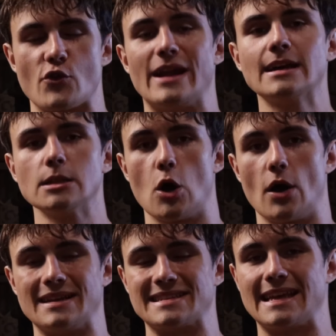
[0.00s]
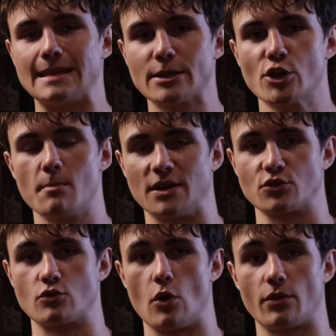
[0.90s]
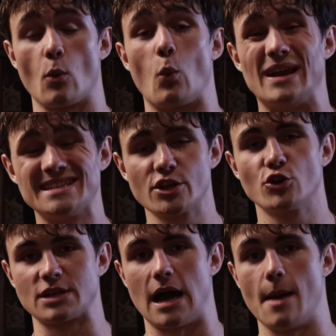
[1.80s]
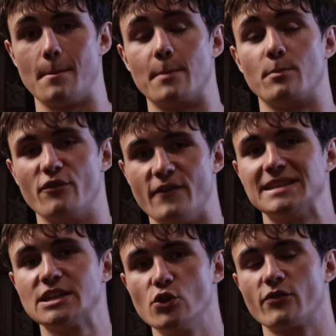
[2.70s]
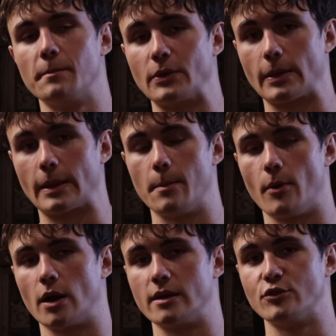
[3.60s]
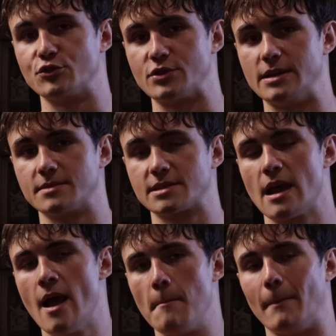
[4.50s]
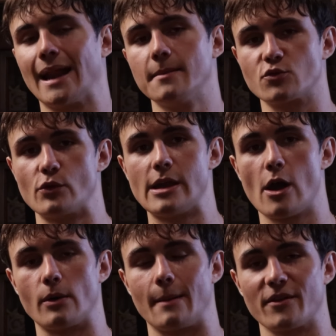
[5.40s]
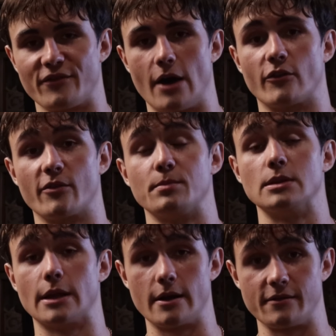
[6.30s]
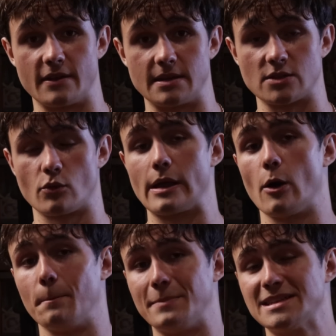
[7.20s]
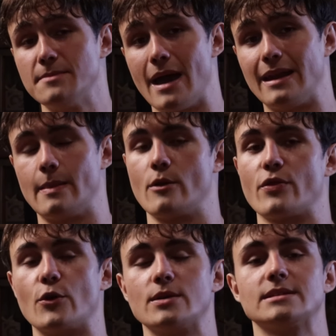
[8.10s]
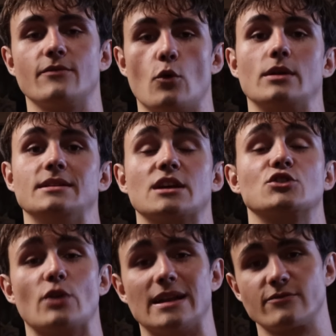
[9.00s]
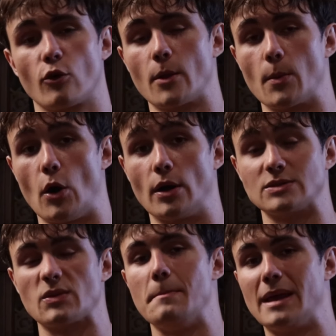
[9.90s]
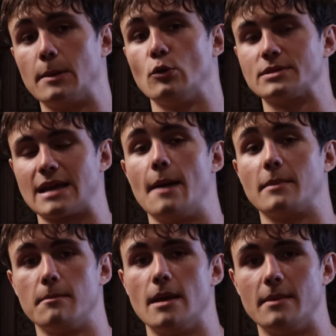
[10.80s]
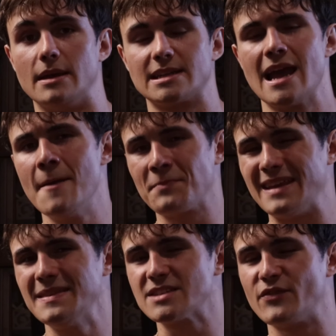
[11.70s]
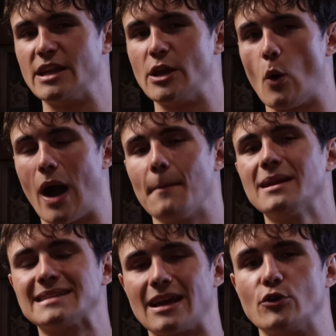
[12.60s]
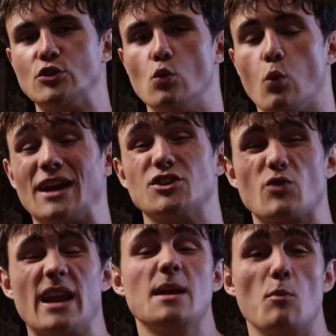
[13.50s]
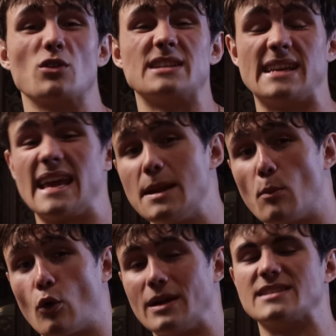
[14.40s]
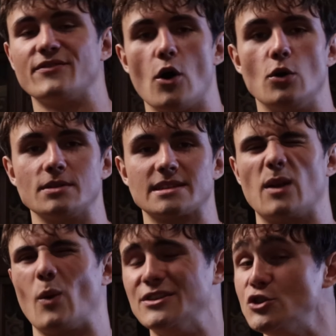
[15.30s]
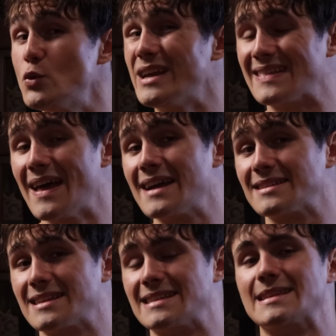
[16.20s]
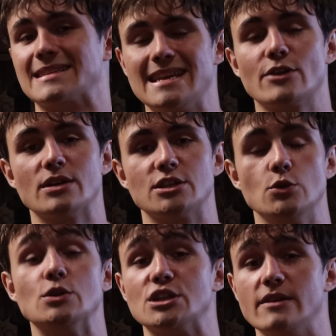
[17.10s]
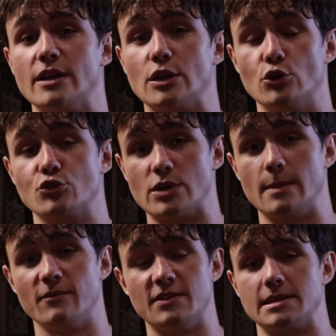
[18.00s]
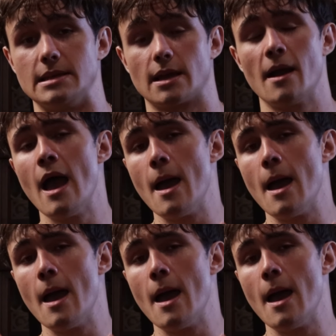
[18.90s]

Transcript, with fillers: Training a lot is killing your muscle growth, wasting your time, and preventing you from building the body of your dreams. My name is Rio and I'm the founder of Polarity Fitness, where we help busy men in their 30s and 40s transform their bodies with minimal time commitment. In this video, I'm gonna tell you why training more to gain more is false and why doing less is the secret to achieving your dream physique.